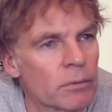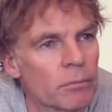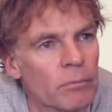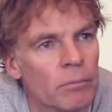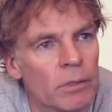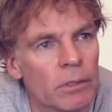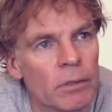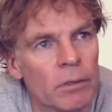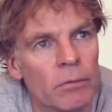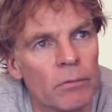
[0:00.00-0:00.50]

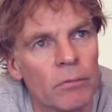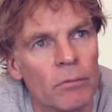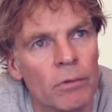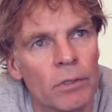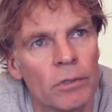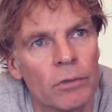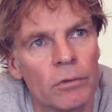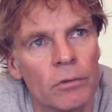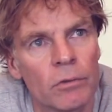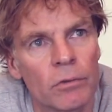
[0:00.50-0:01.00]

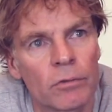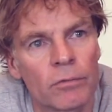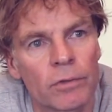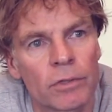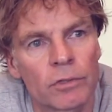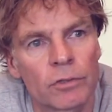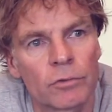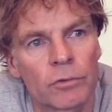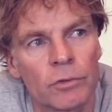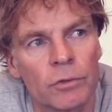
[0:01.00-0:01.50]
When you look, for
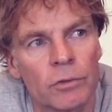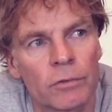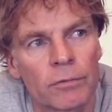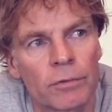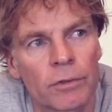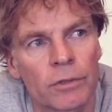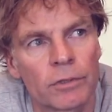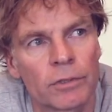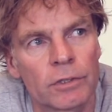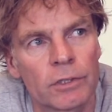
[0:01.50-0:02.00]
instance, to
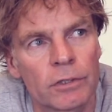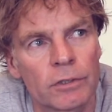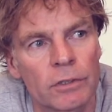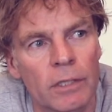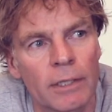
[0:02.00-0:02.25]
universities,